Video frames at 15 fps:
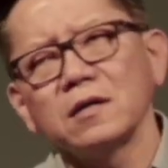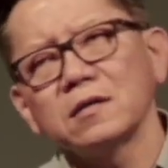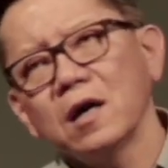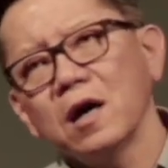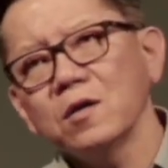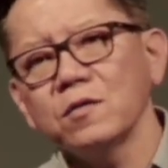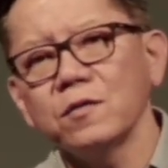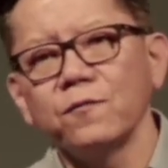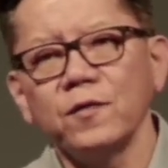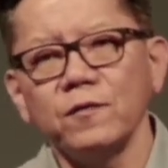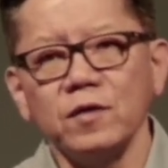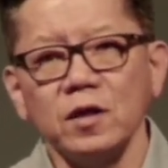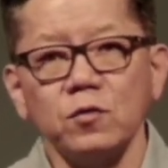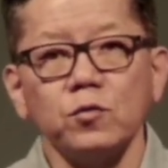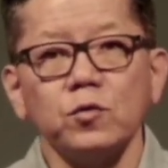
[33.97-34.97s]

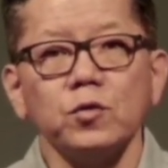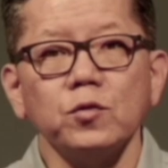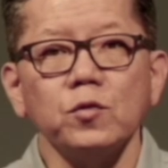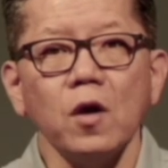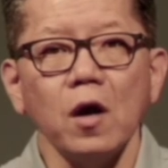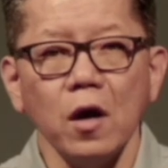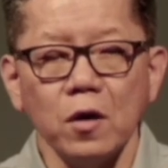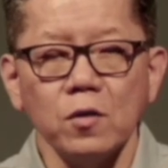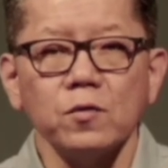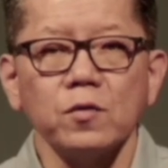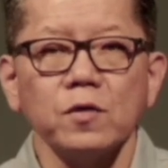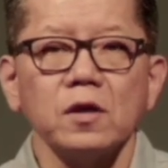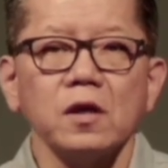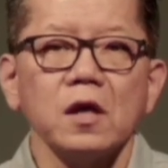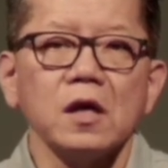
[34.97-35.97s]
150 to 200